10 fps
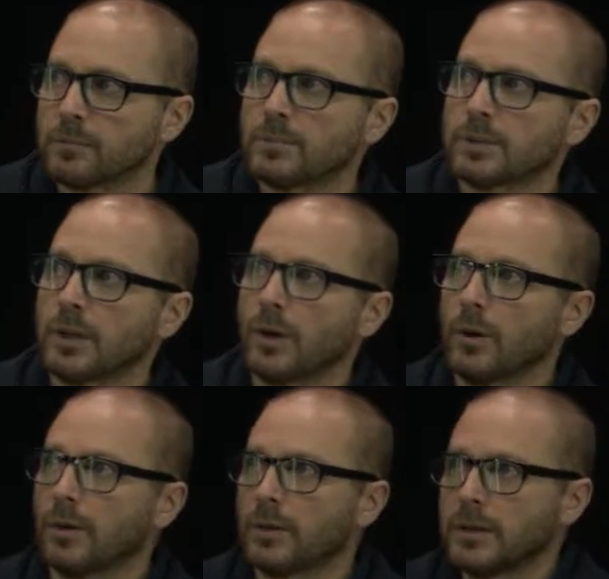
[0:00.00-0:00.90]

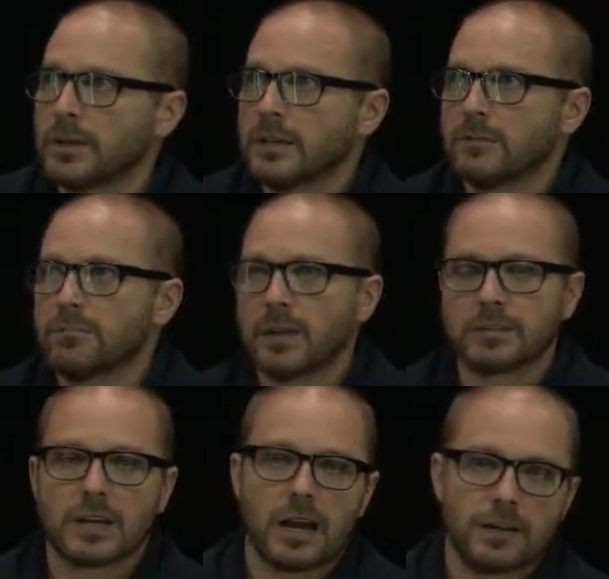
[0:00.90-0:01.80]
So
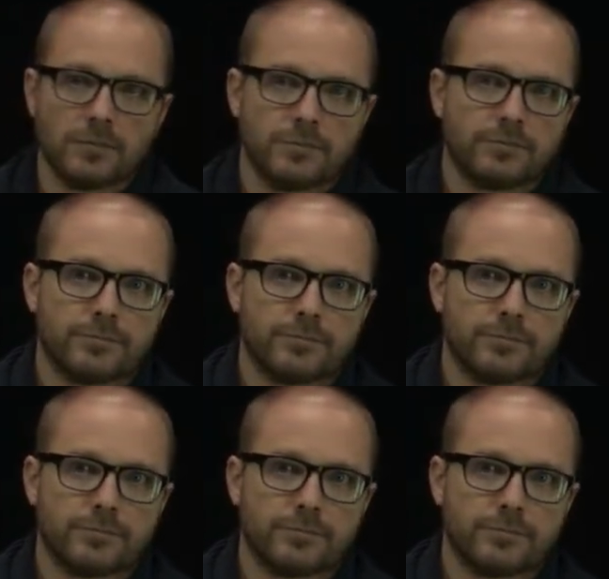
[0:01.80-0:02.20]
that's kind of,